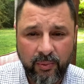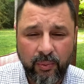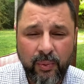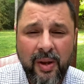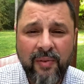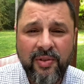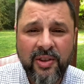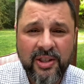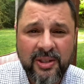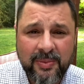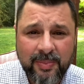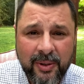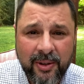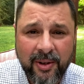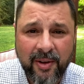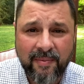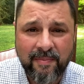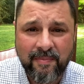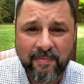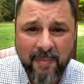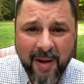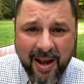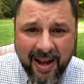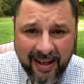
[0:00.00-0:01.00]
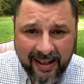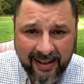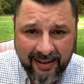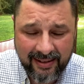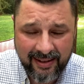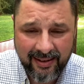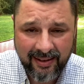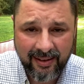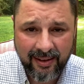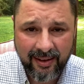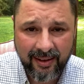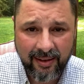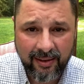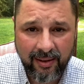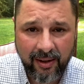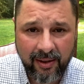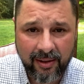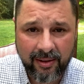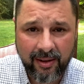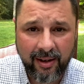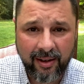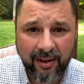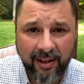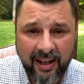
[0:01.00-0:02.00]
We have the spirit of might
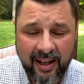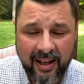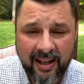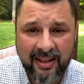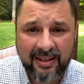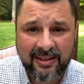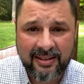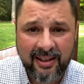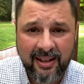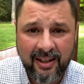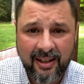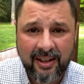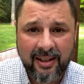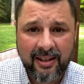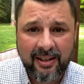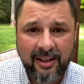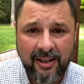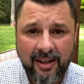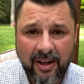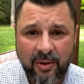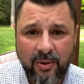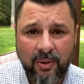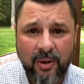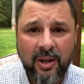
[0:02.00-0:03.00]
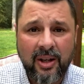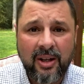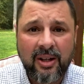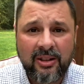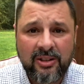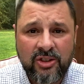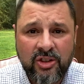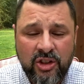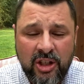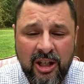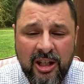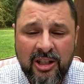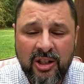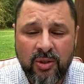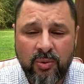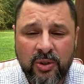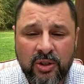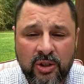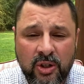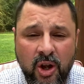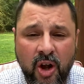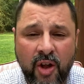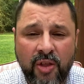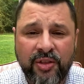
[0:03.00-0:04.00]
on our hands. You know, Jesus
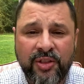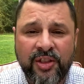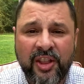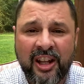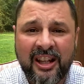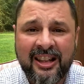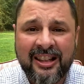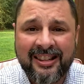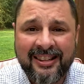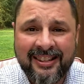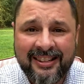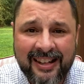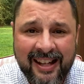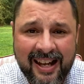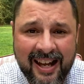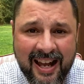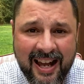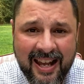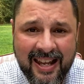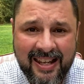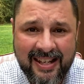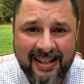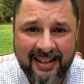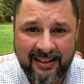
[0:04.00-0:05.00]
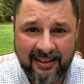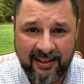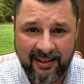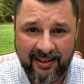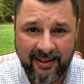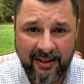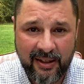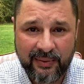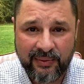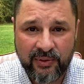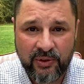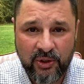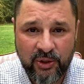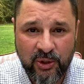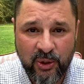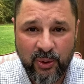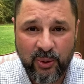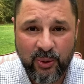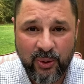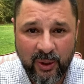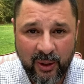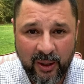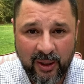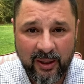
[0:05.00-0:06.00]
was called the Lion of
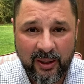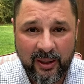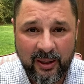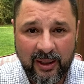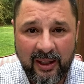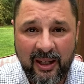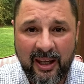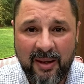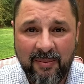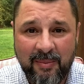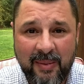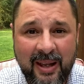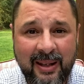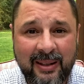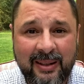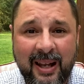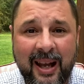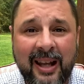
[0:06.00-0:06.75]
Judah. Amen.